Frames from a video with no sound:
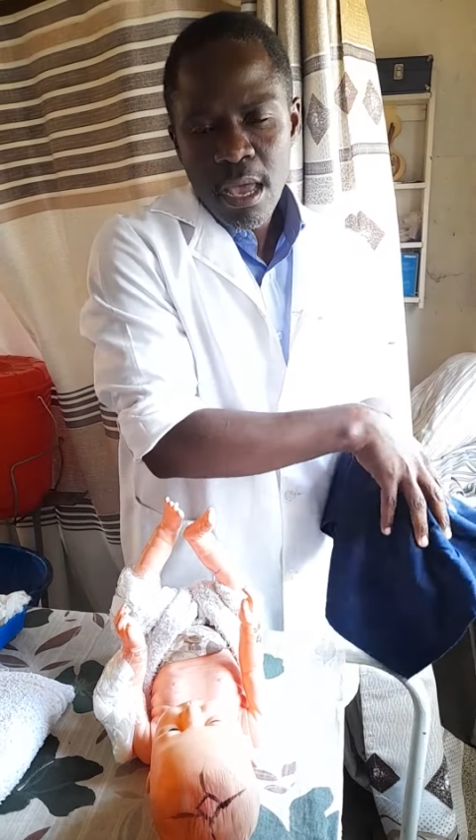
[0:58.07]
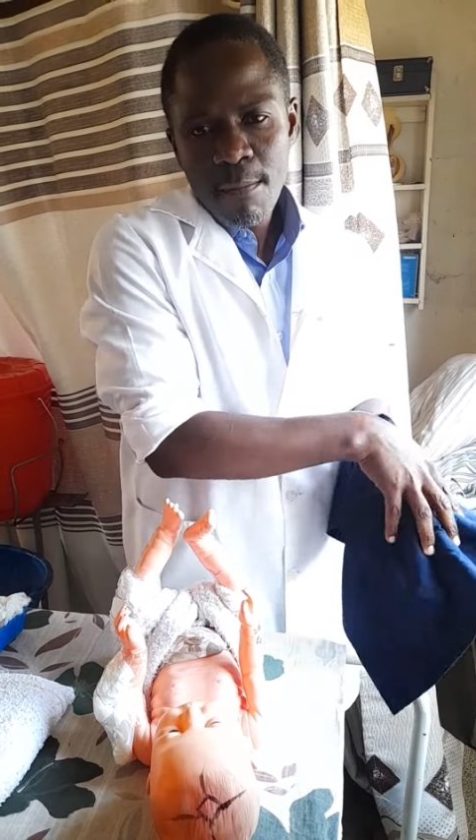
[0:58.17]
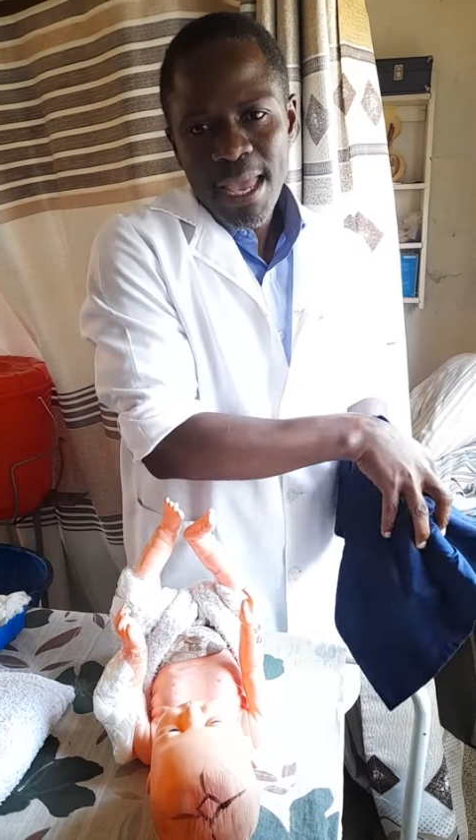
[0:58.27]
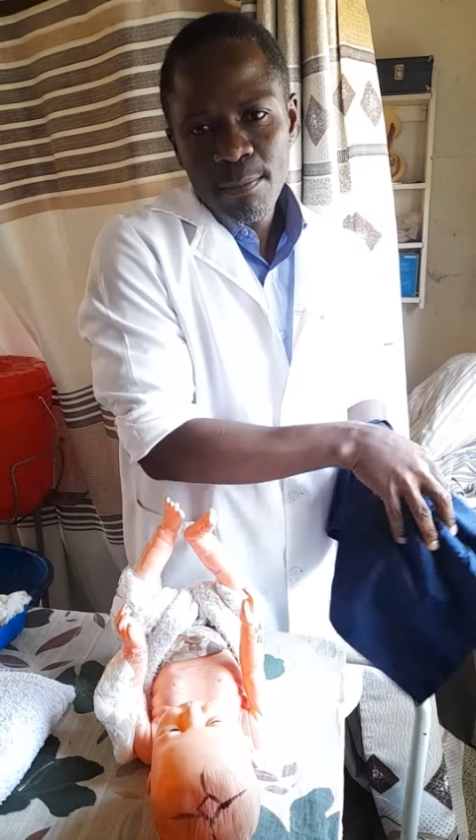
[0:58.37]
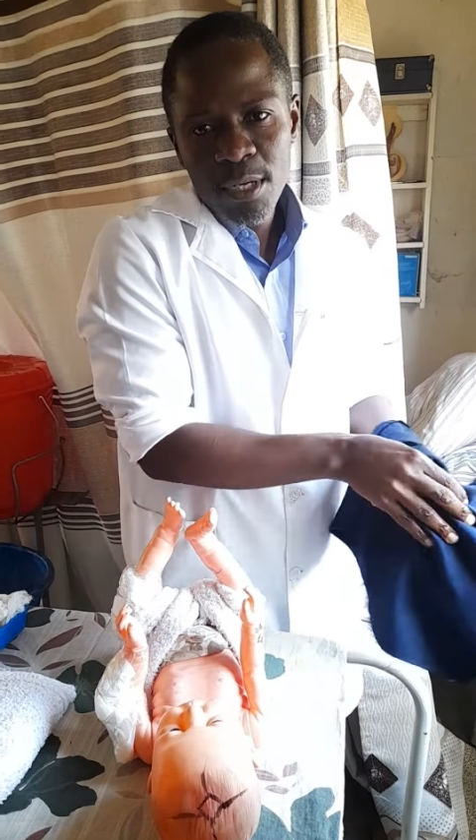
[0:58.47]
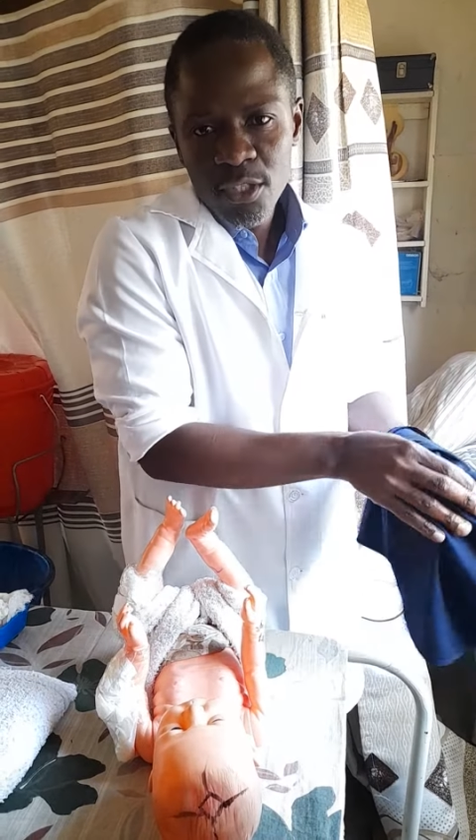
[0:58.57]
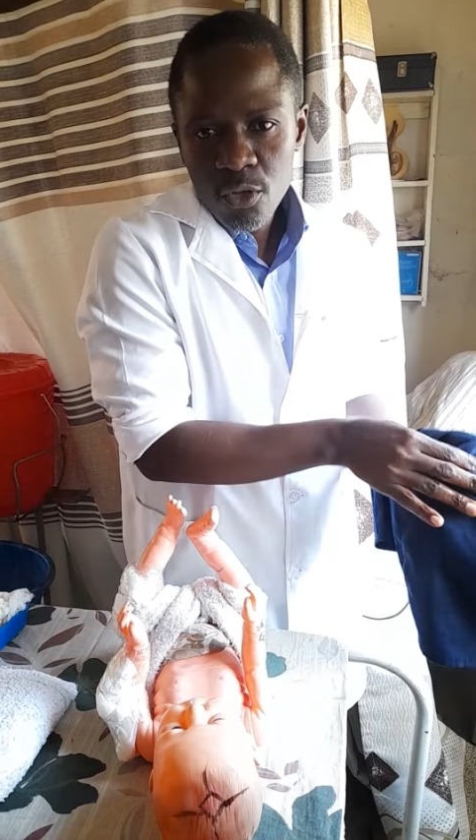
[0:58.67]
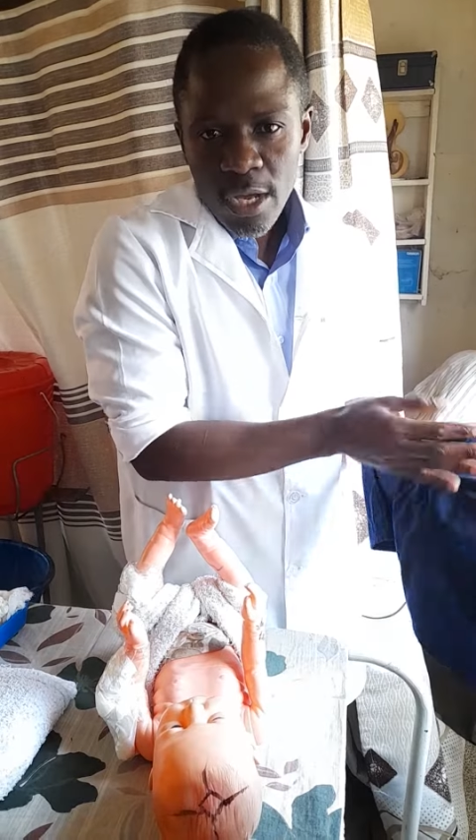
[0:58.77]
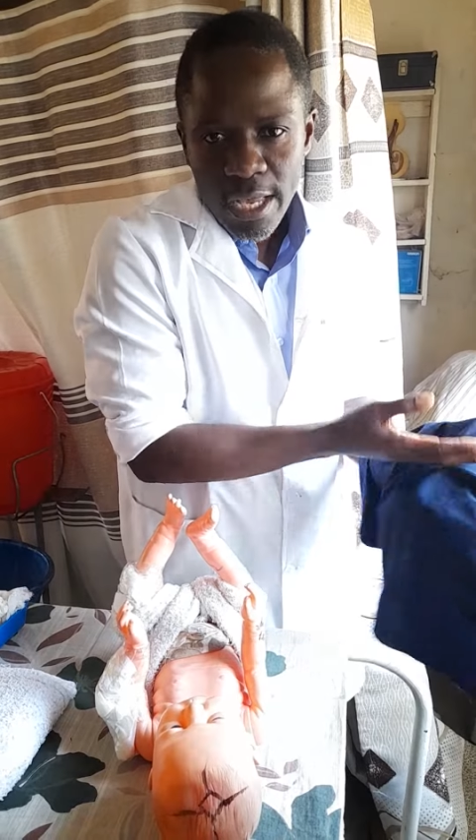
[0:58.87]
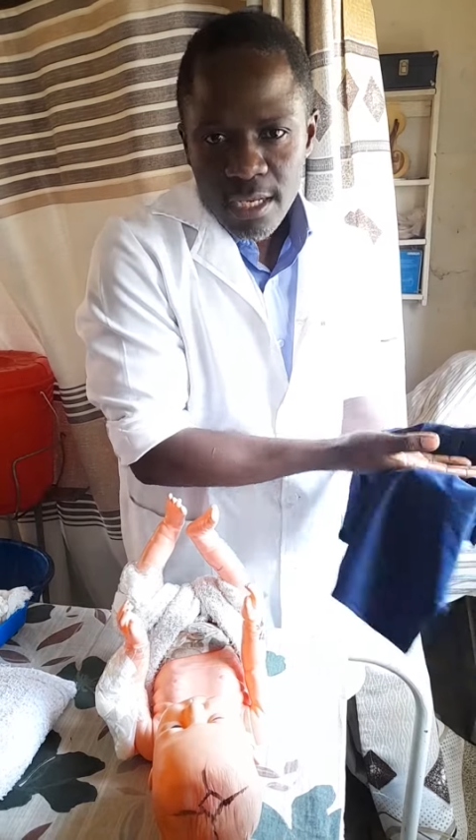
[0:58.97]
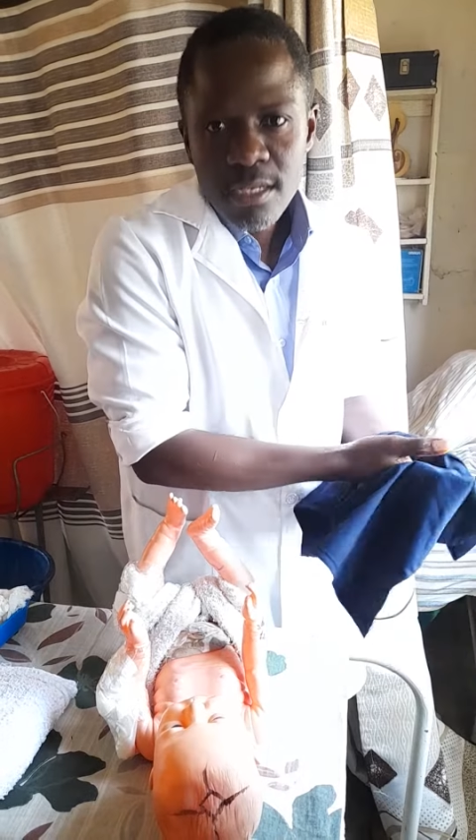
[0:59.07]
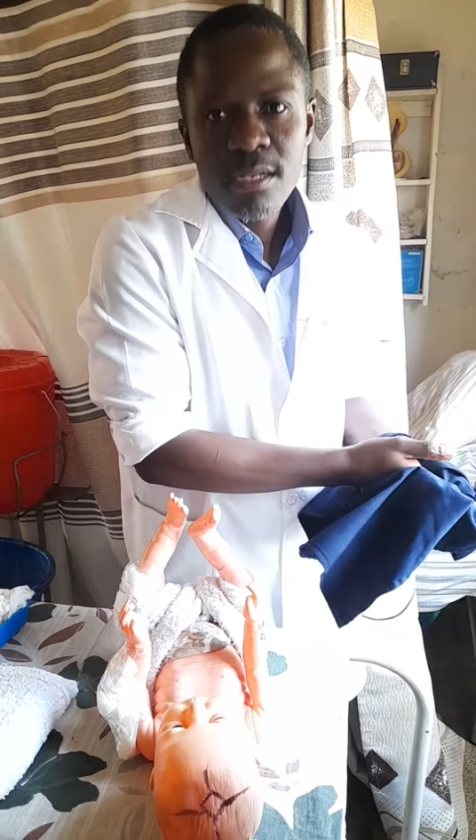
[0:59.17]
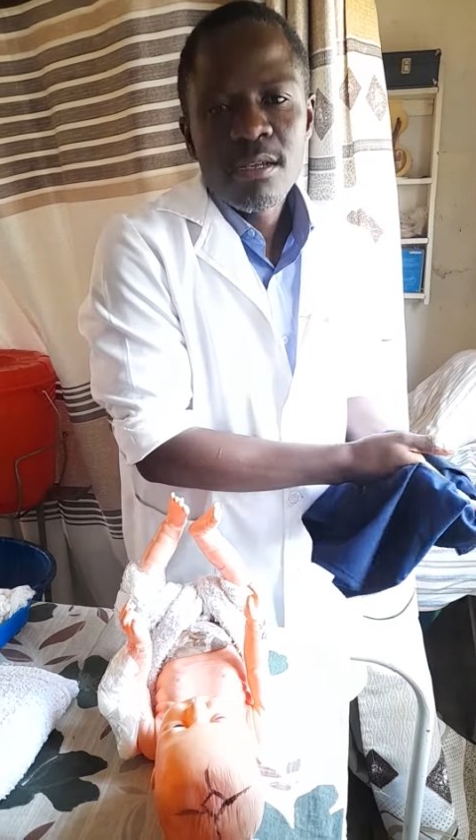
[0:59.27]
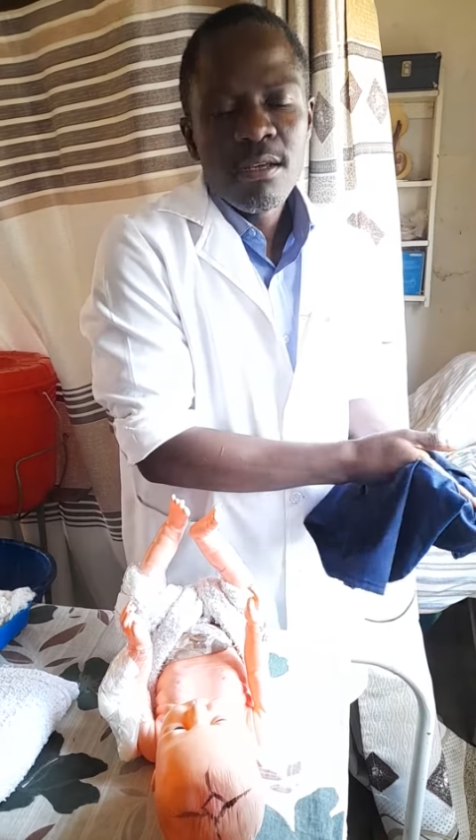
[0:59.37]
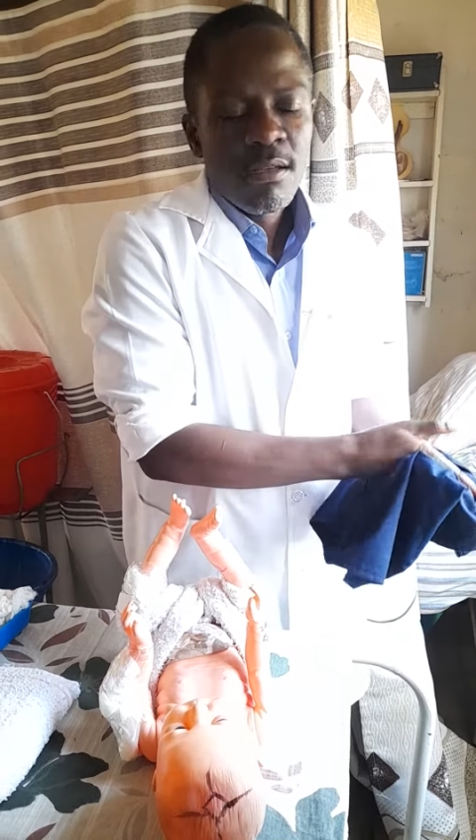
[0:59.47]
May I please go ahead?
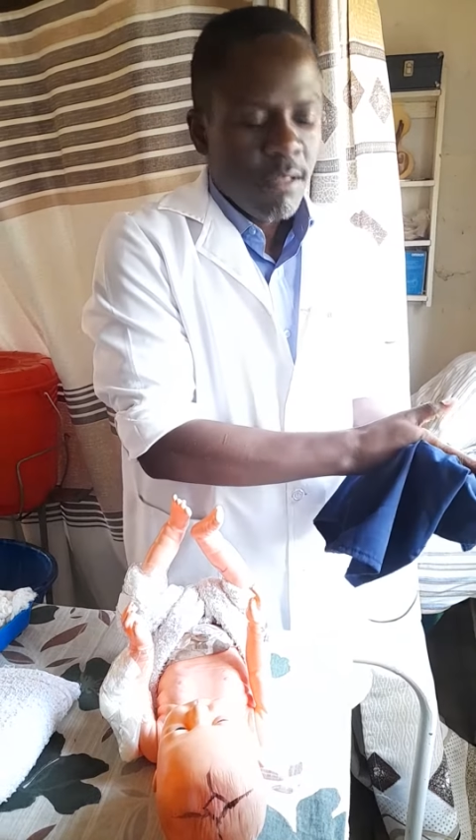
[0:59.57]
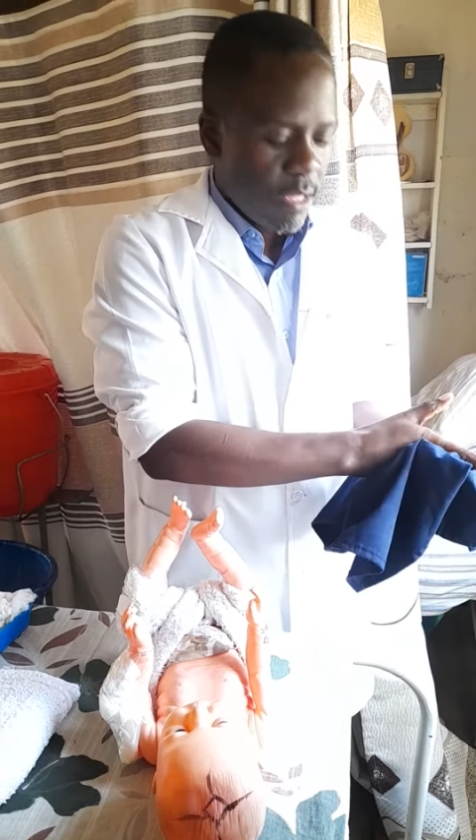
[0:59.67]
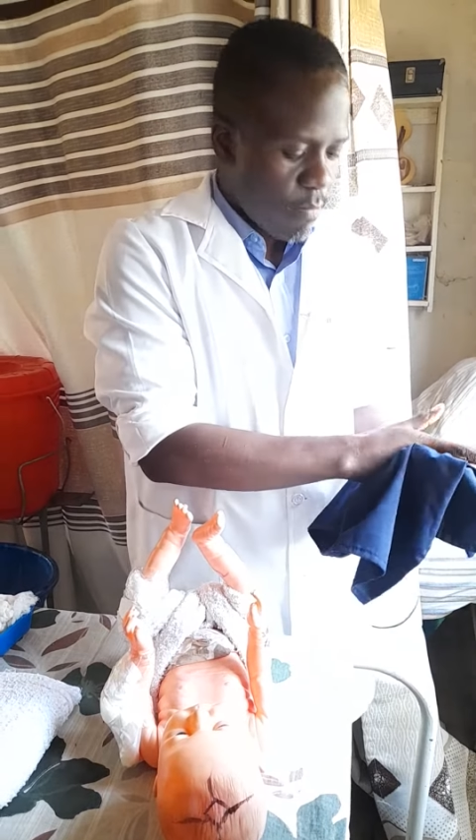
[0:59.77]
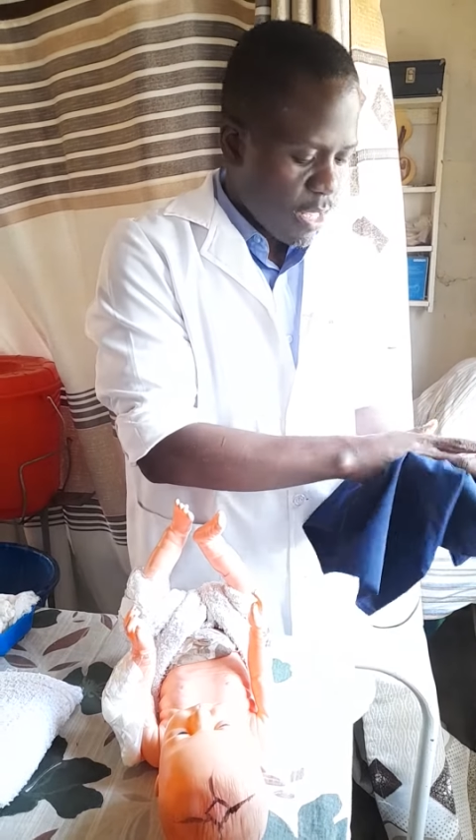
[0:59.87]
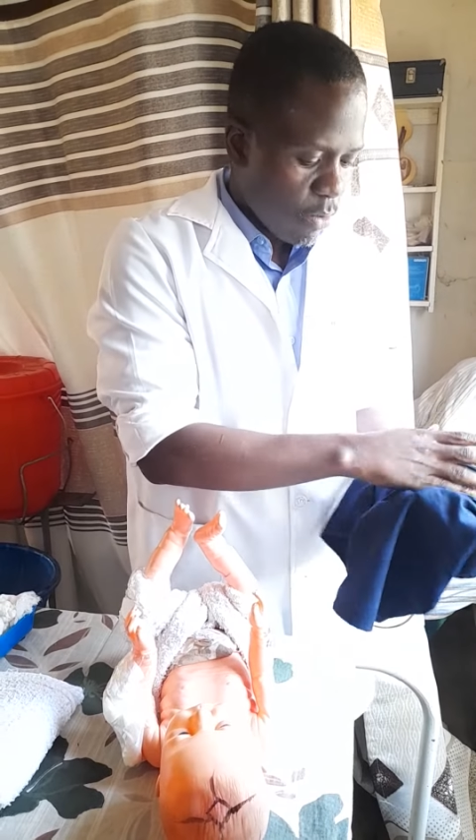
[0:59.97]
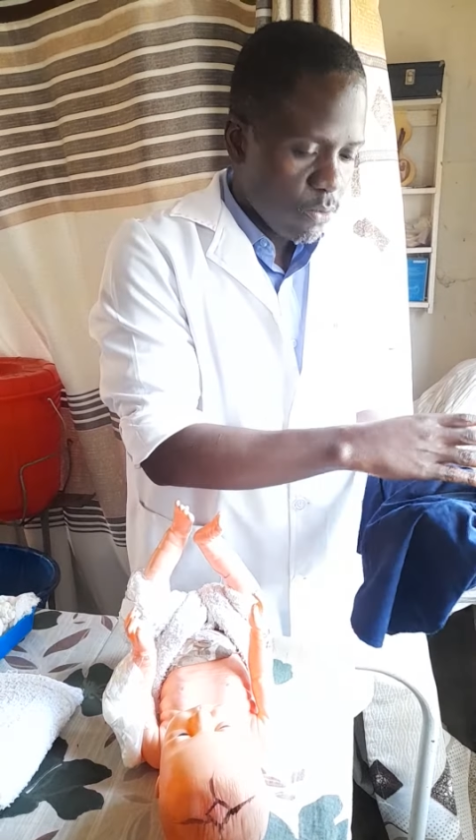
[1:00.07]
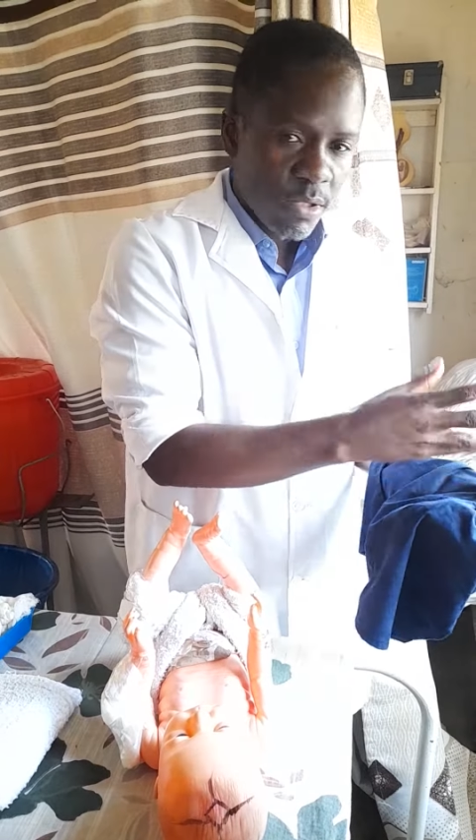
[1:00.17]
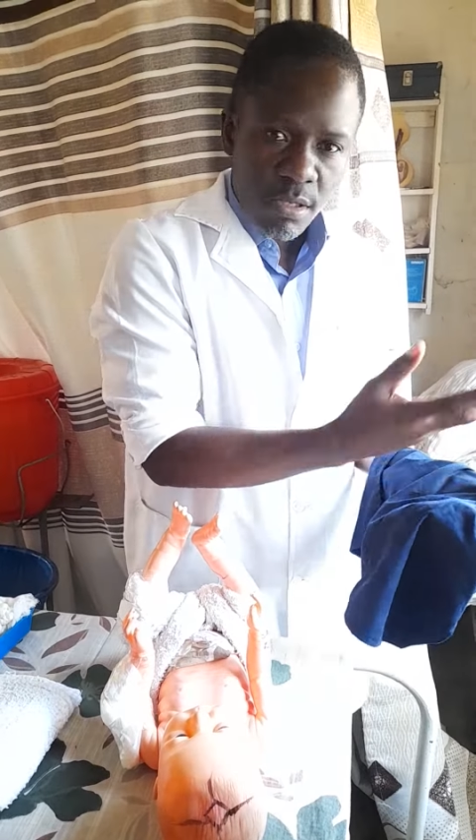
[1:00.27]
Then the mother would